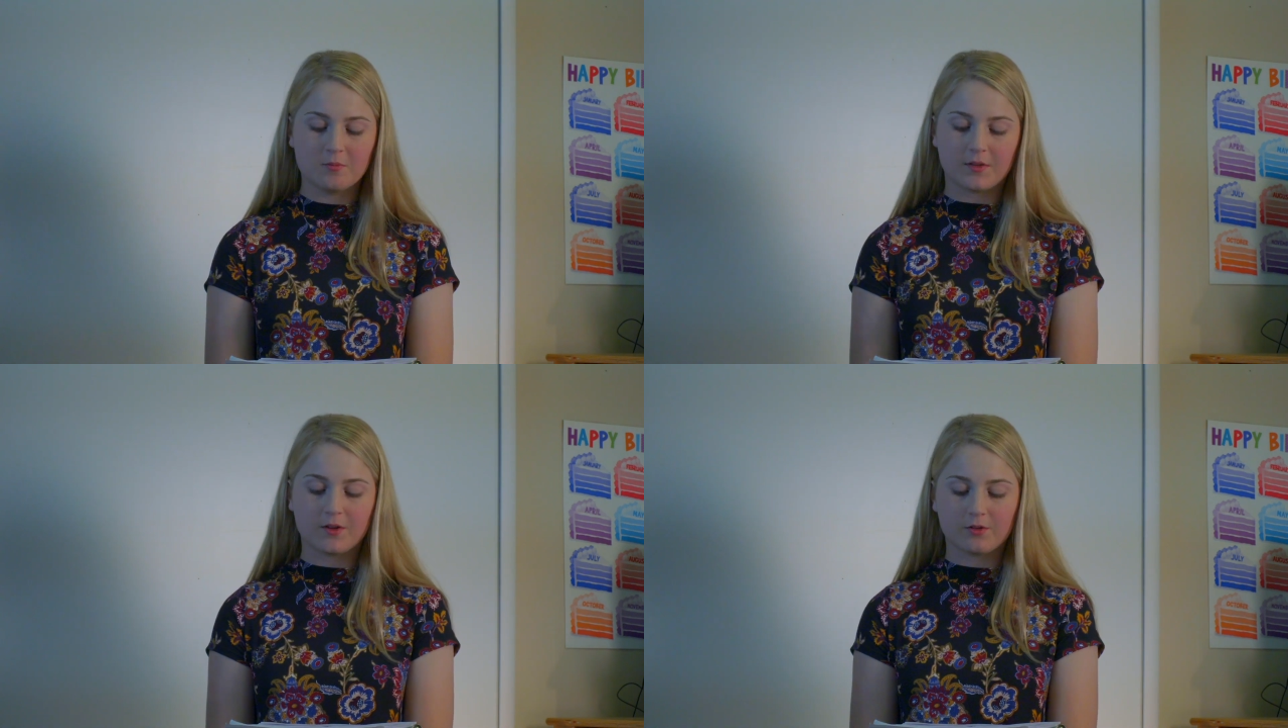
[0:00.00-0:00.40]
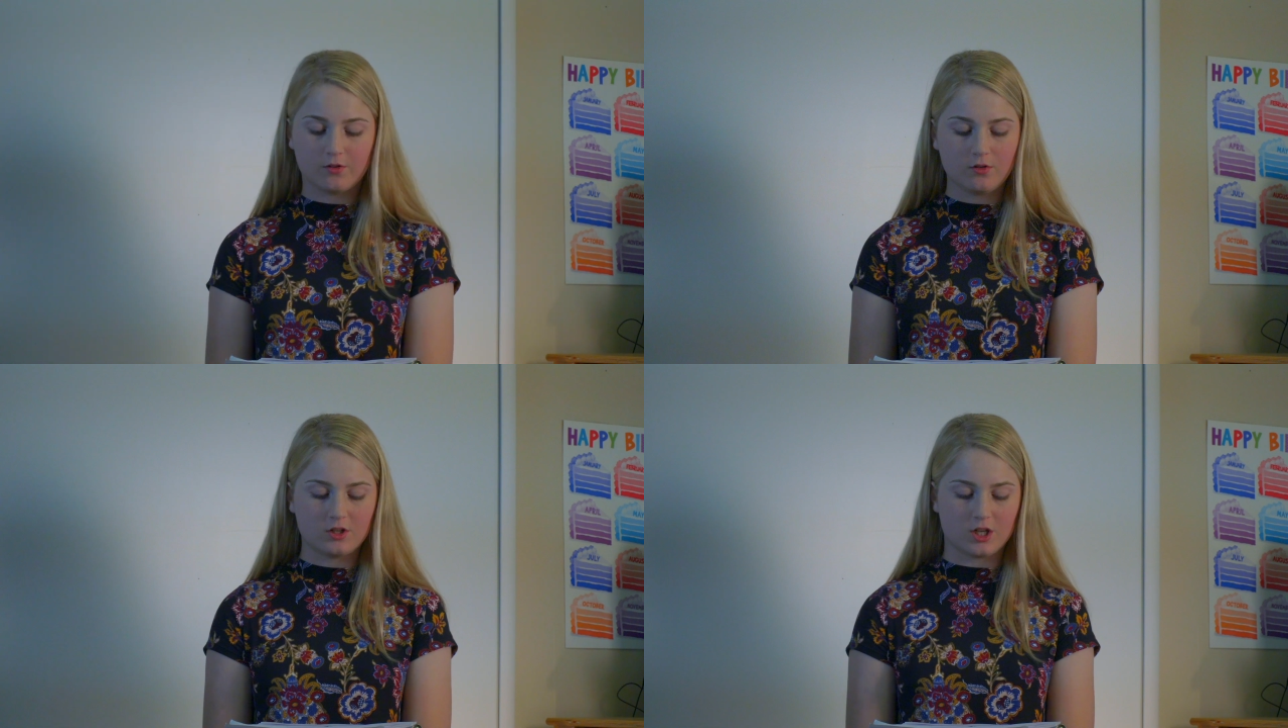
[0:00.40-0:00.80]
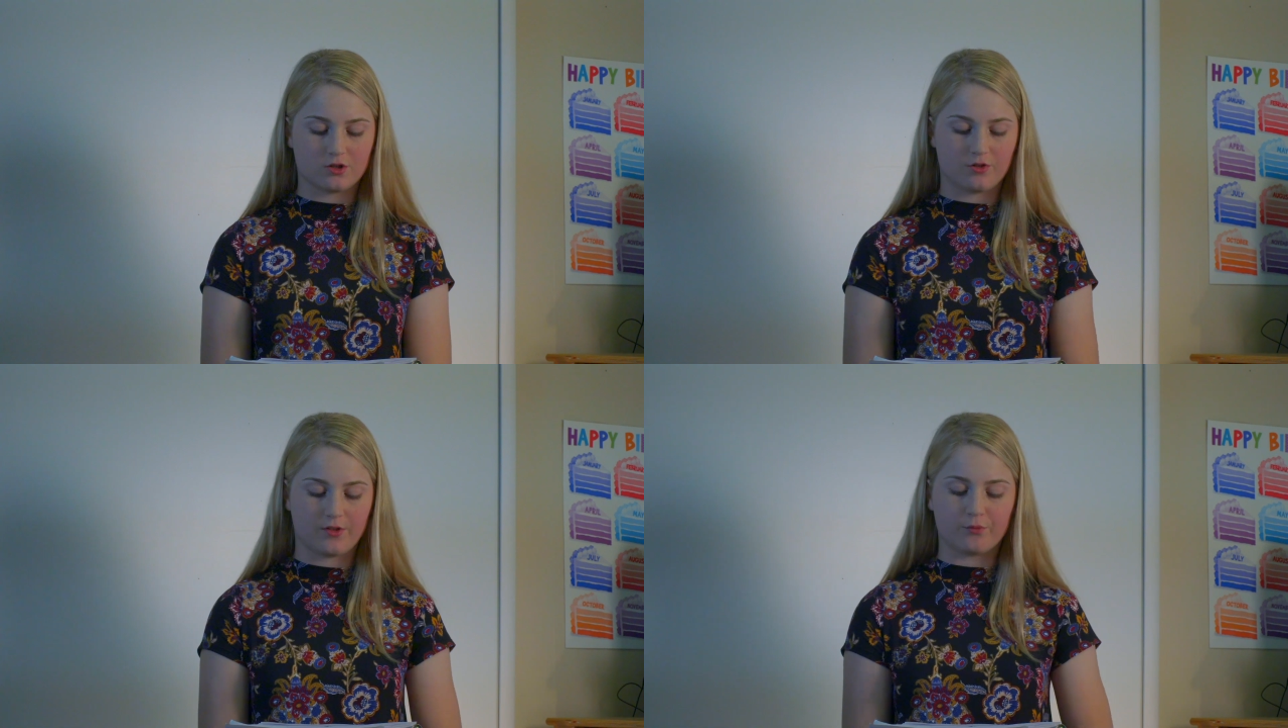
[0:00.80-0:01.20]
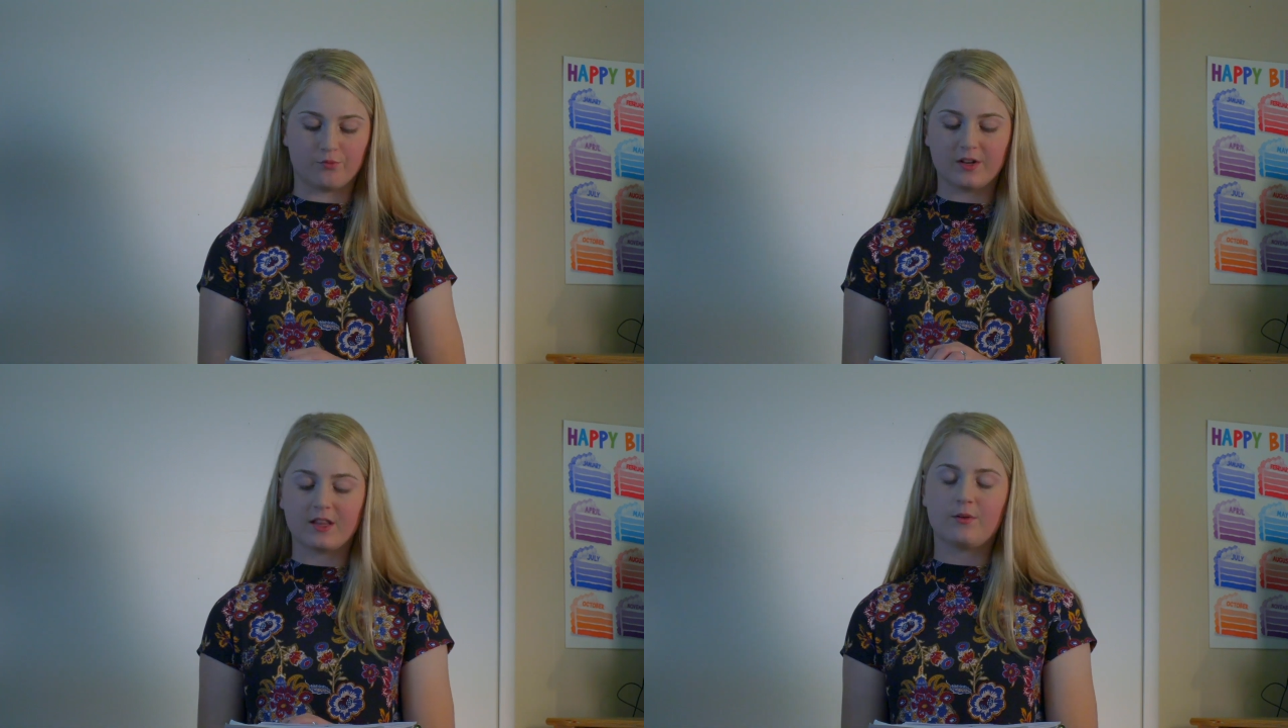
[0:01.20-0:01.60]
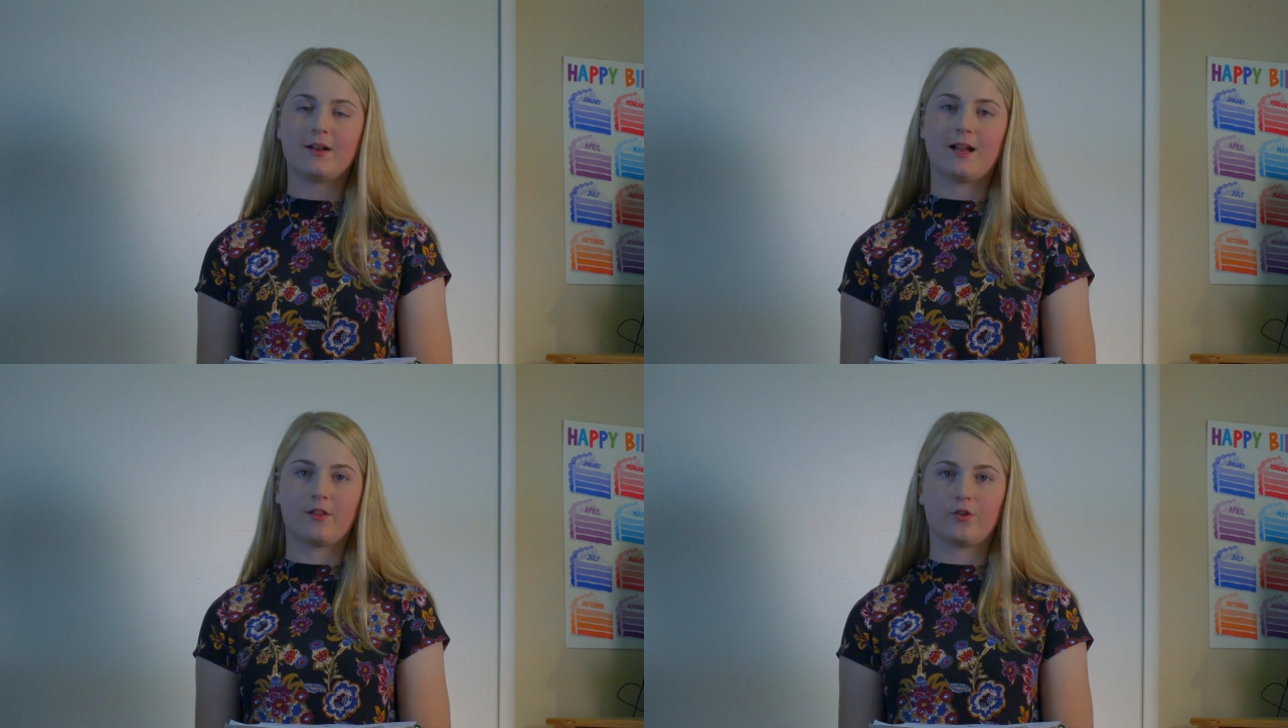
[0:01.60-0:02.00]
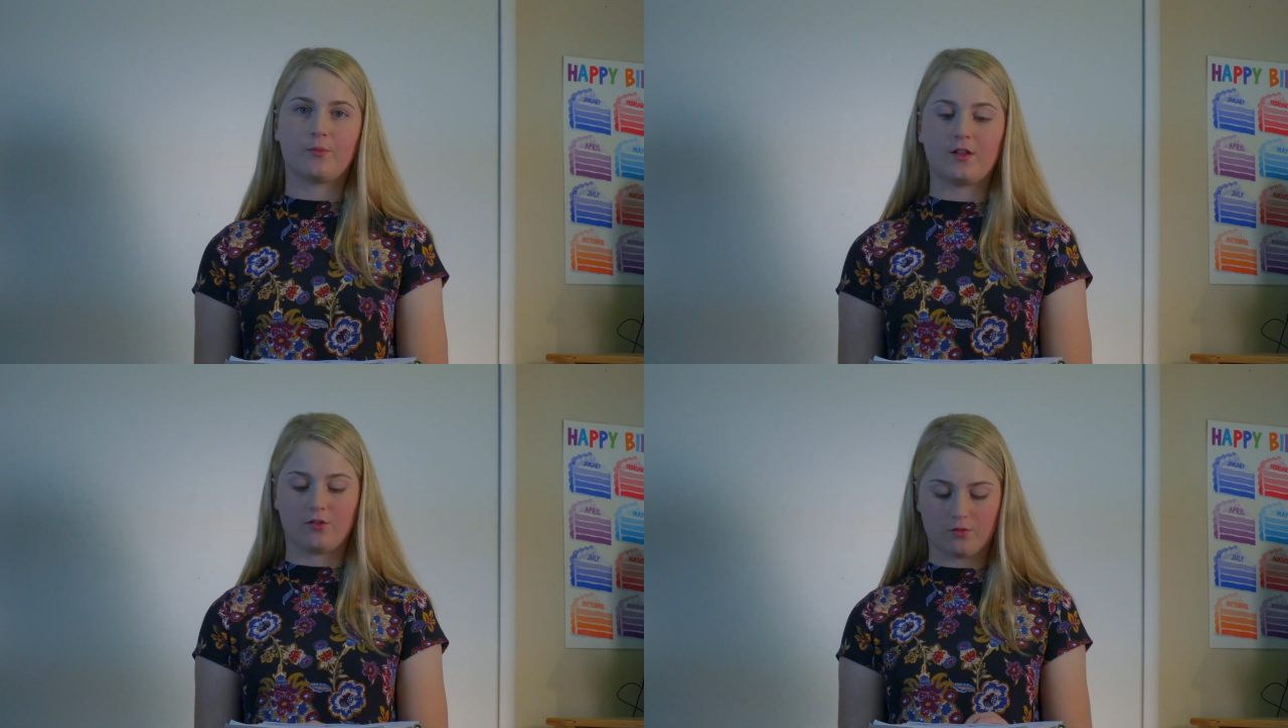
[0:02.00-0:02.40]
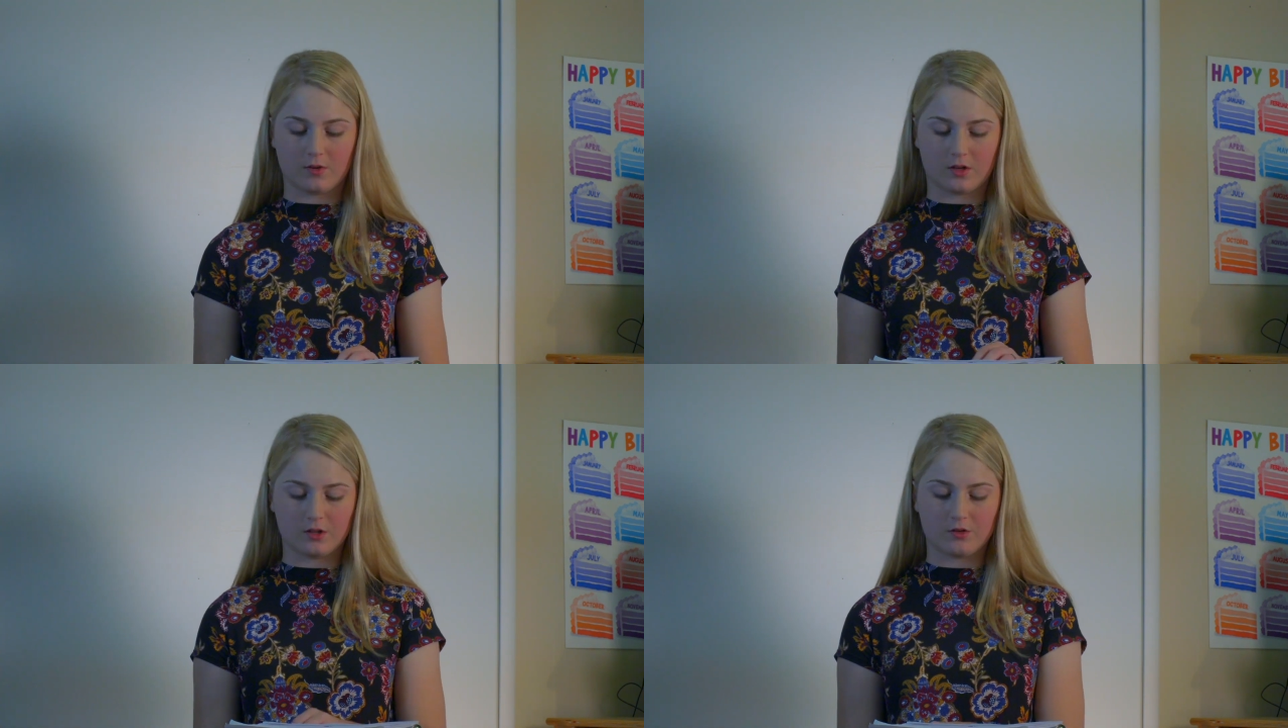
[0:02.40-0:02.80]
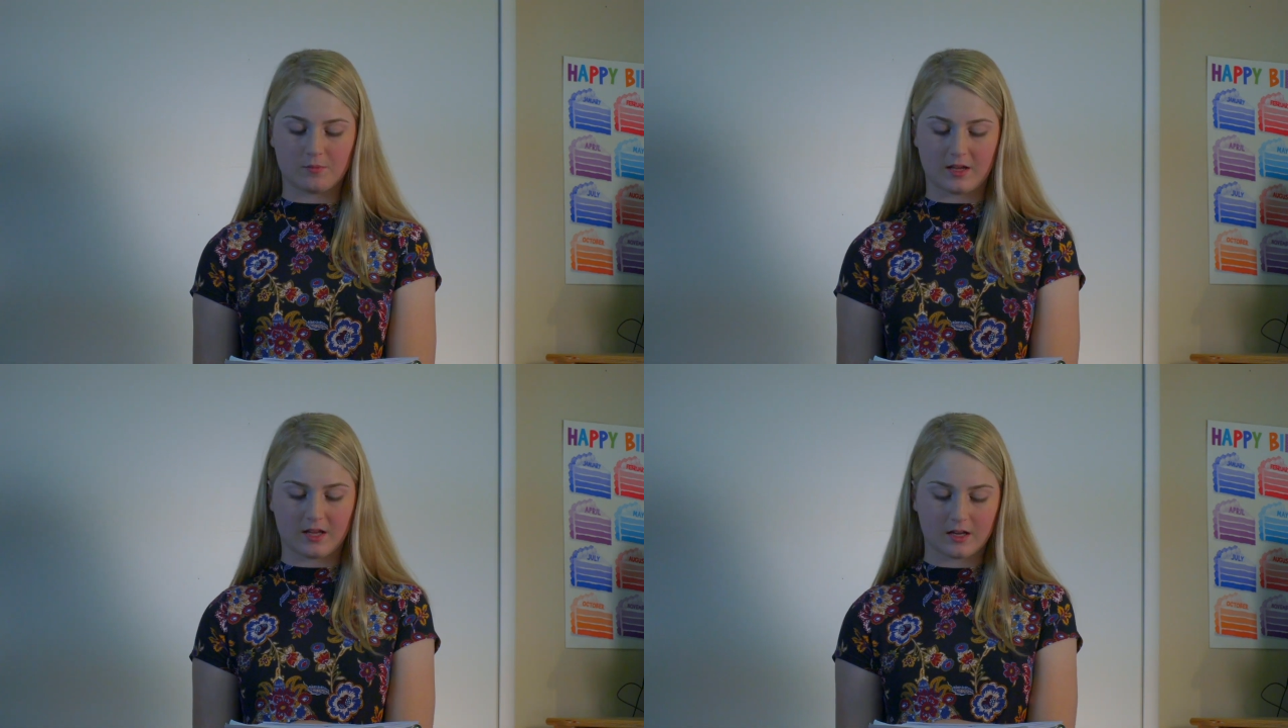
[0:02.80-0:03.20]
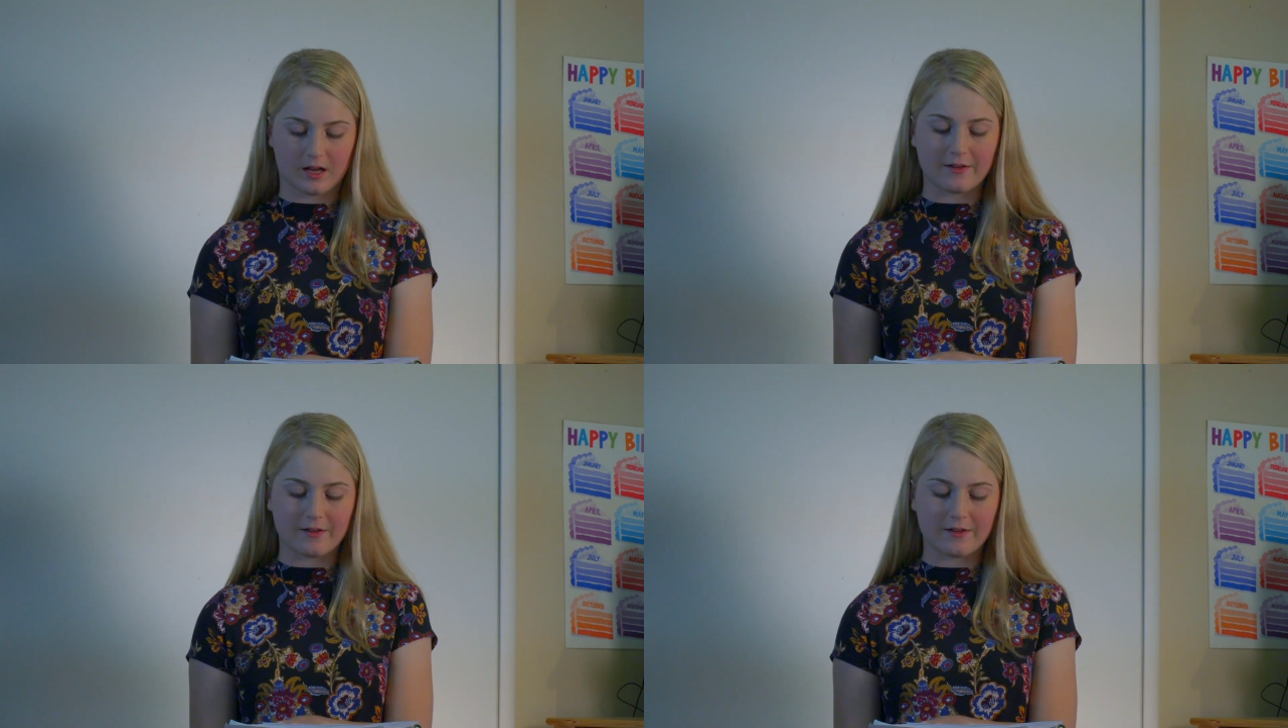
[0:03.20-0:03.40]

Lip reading: But there were two teachers that really went out of their way to include me.